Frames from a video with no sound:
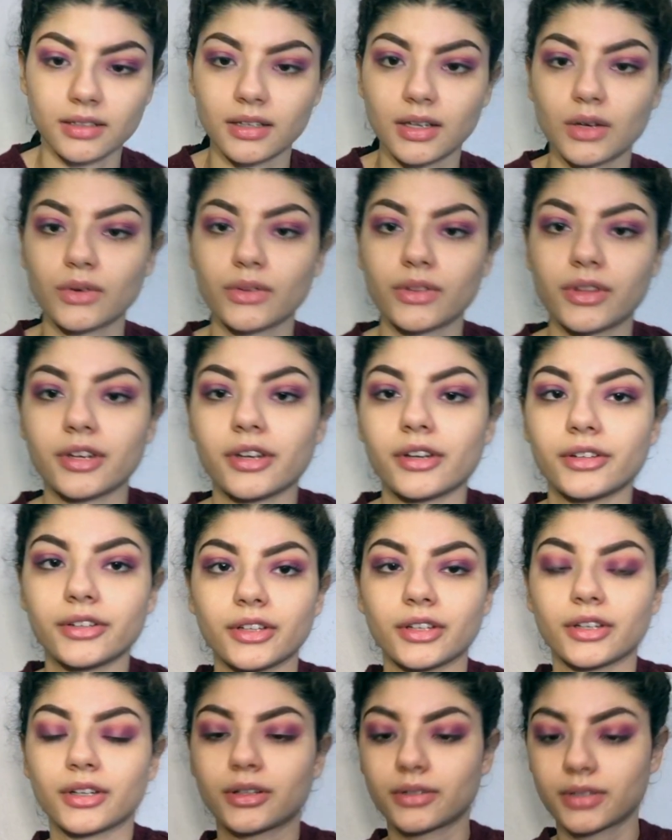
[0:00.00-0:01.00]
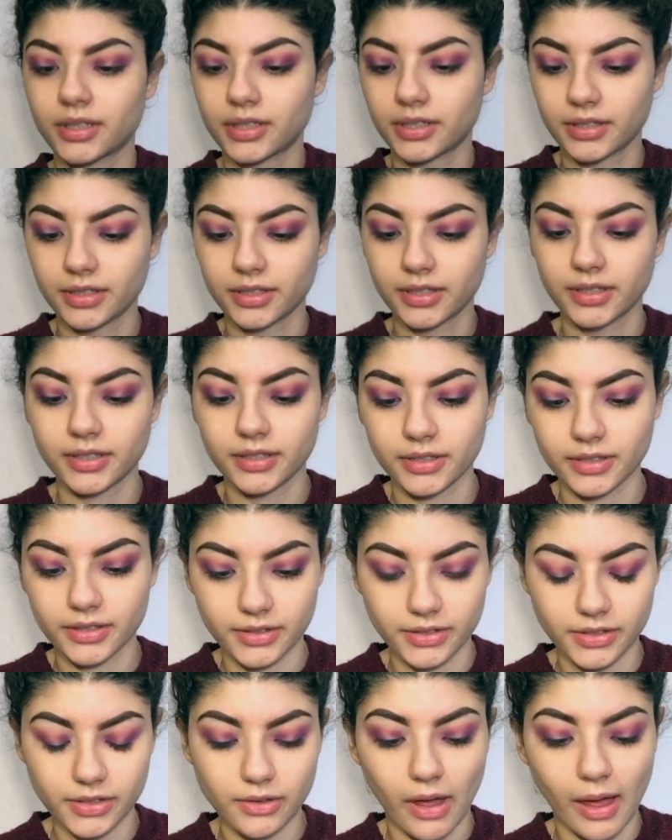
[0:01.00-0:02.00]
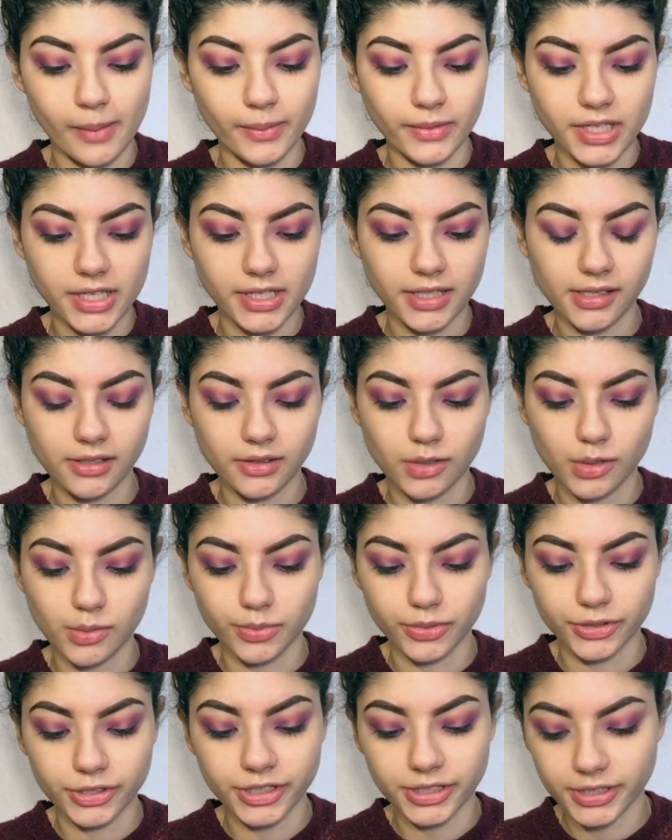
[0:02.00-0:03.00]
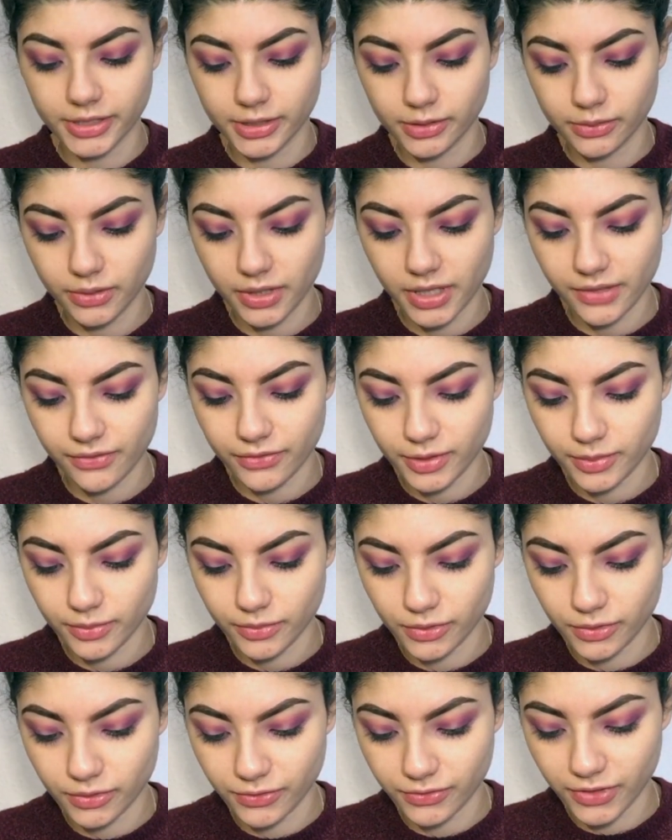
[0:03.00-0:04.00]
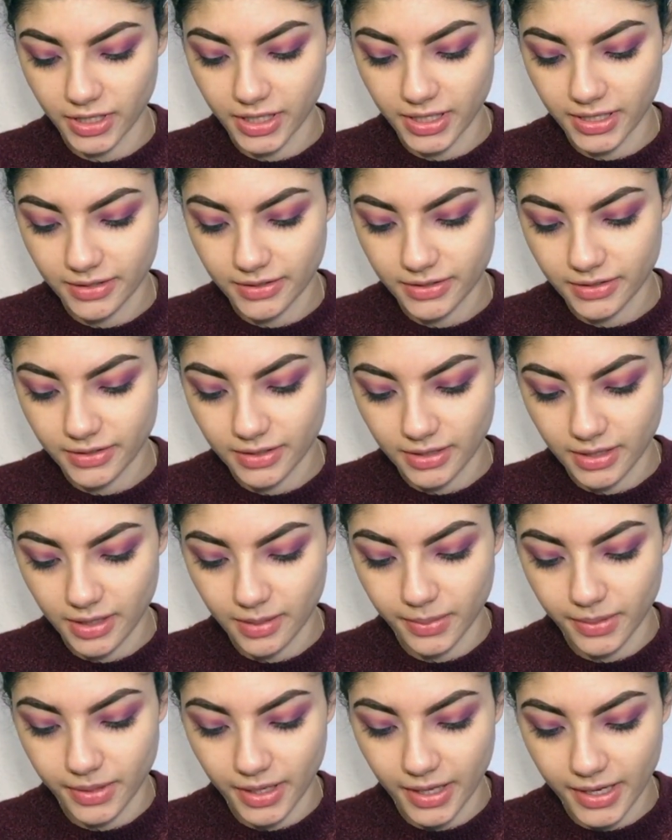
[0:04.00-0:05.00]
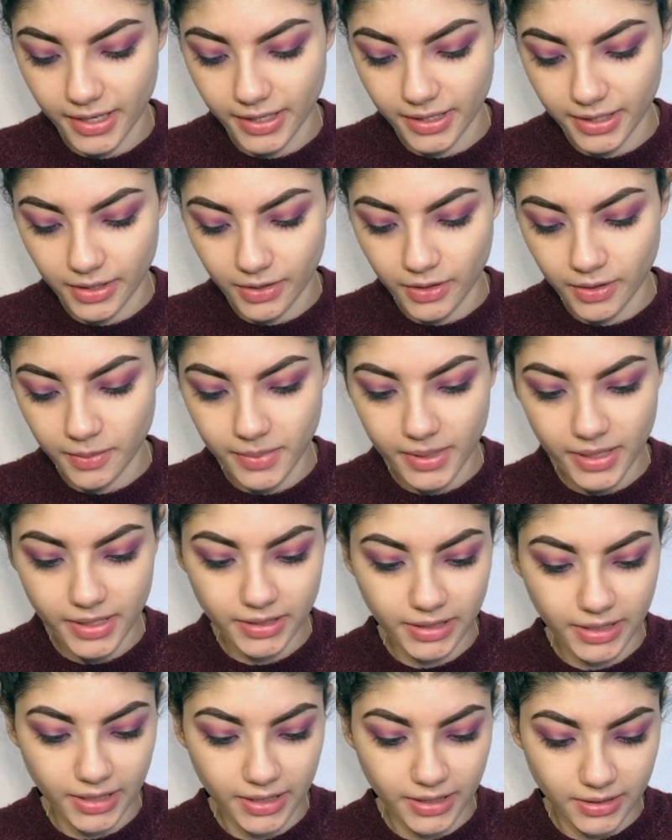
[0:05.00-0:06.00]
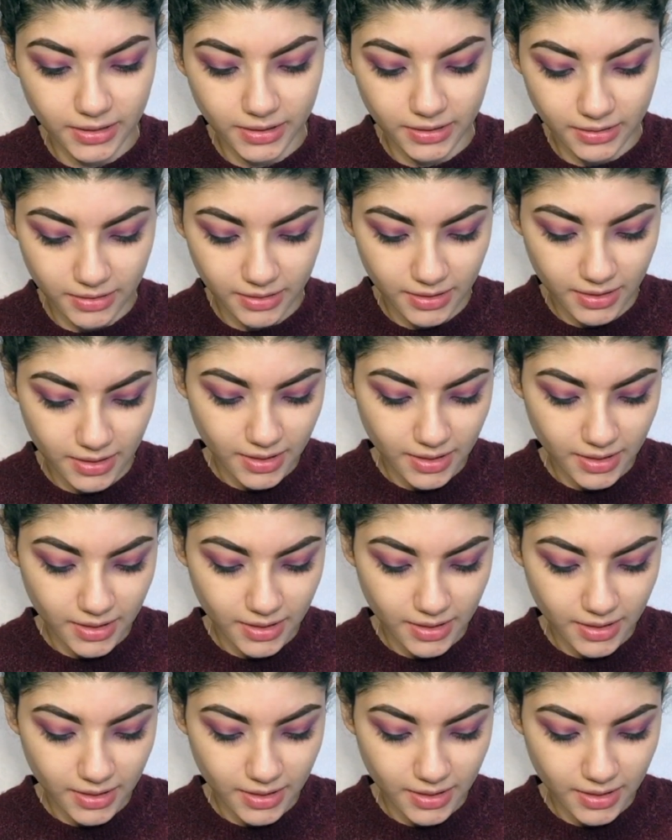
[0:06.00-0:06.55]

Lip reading: Oh, there you go. So I'm taking the Burn This Way from Too Faced, applying it on my hand.